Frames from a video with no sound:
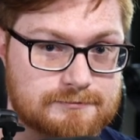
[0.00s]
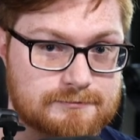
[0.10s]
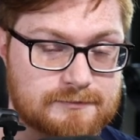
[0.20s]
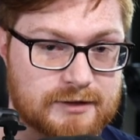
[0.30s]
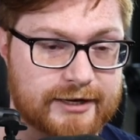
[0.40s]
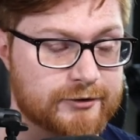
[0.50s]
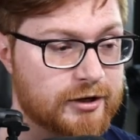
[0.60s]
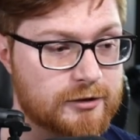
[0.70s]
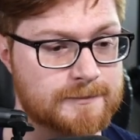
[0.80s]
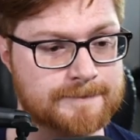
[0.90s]
I don't
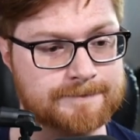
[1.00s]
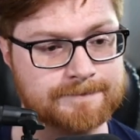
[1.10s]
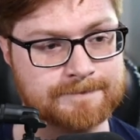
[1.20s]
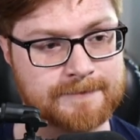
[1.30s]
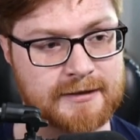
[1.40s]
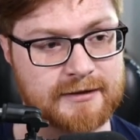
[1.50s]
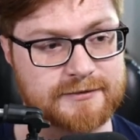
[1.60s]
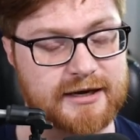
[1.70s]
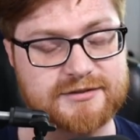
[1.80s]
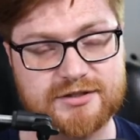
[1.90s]
know.
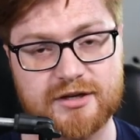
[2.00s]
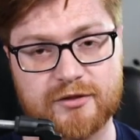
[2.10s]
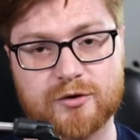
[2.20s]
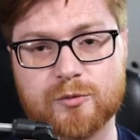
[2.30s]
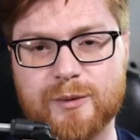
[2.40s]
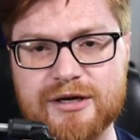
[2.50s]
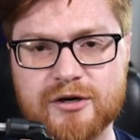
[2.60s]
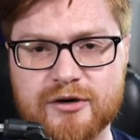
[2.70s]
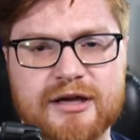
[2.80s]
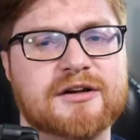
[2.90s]
That's another
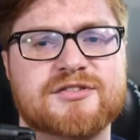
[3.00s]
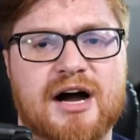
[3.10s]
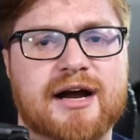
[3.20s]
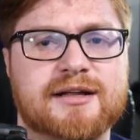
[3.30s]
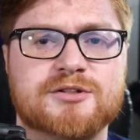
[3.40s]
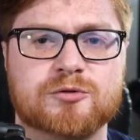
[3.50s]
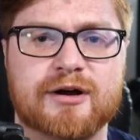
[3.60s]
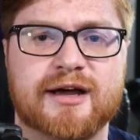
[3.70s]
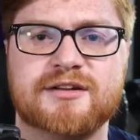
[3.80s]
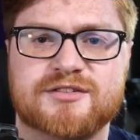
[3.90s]
weird anxiety,
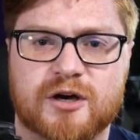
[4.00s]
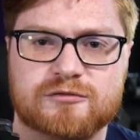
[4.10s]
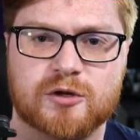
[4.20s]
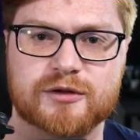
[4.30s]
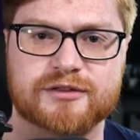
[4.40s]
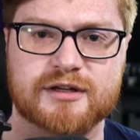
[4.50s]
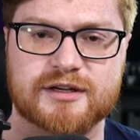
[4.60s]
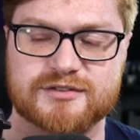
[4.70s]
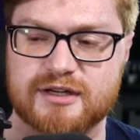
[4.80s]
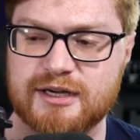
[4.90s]
dread, self-loathing thing,
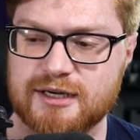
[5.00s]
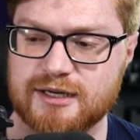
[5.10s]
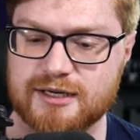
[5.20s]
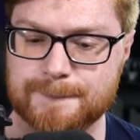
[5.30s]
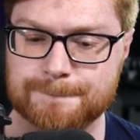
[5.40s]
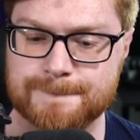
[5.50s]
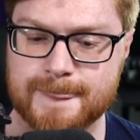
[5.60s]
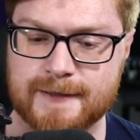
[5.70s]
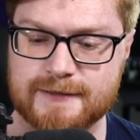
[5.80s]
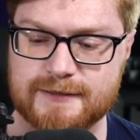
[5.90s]
because
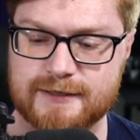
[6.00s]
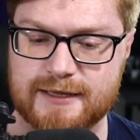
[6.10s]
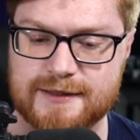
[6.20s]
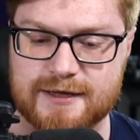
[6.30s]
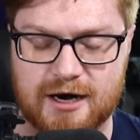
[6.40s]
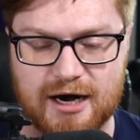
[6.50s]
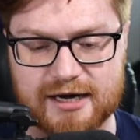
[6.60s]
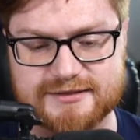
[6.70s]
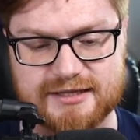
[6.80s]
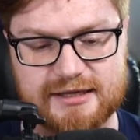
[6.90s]
in the
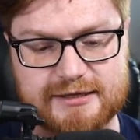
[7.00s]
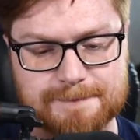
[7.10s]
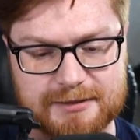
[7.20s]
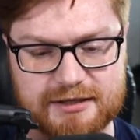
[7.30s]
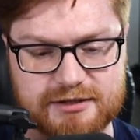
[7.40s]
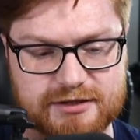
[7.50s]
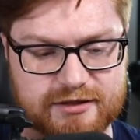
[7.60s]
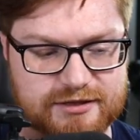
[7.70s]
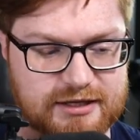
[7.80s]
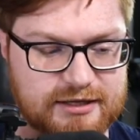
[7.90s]
hot take opinion
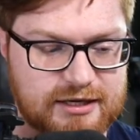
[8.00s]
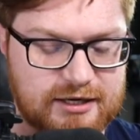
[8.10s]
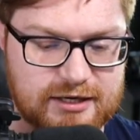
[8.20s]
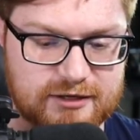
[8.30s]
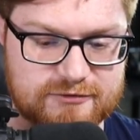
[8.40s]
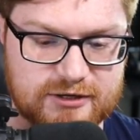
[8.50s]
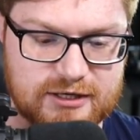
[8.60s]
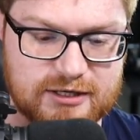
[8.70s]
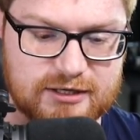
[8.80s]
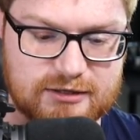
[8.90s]
thing of
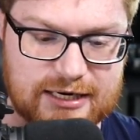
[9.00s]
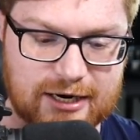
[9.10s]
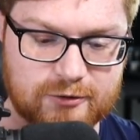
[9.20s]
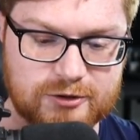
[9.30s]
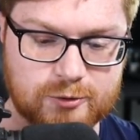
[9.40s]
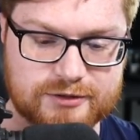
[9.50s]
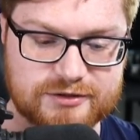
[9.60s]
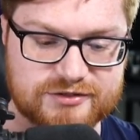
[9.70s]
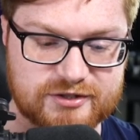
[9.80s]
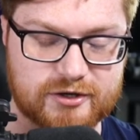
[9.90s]
how you
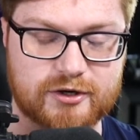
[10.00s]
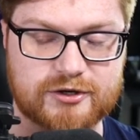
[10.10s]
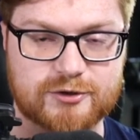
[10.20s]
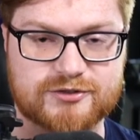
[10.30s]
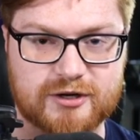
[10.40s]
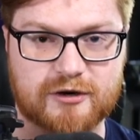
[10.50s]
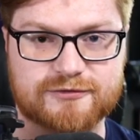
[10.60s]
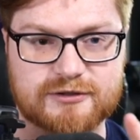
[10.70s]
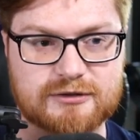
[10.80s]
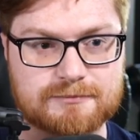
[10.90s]
consider
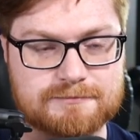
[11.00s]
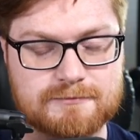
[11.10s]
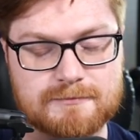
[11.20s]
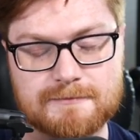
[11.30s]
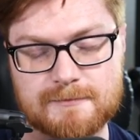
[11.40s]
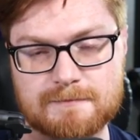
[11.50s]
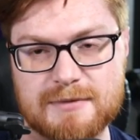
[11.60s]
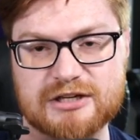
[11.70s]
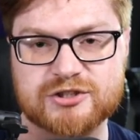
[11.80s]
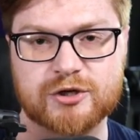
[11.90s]
yourself
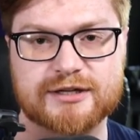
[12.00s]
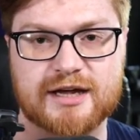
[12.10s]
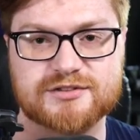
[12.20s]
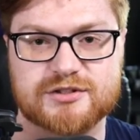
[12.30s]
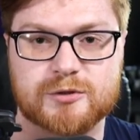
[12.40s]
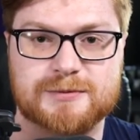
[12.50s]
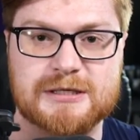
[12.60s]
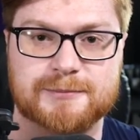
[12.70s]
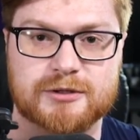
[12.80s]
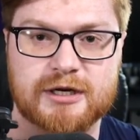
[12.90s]
measured against other
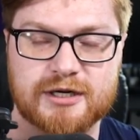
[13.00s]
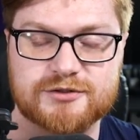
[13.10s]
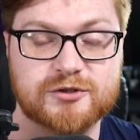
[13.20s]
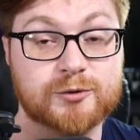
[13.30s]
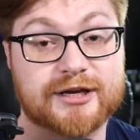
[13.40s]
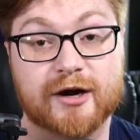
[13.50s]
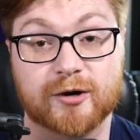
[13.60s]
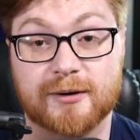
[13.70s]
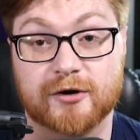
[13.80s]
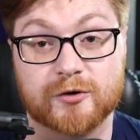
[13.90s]
people, do you care
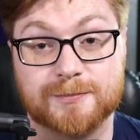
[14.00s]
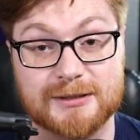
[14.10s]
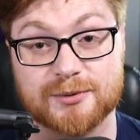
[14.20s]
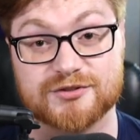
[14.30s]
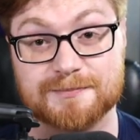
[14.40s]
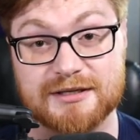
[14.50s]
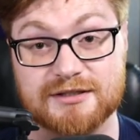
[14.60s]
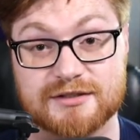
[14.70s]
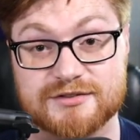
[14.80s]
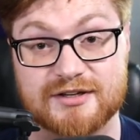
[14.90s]
about other people's opinions?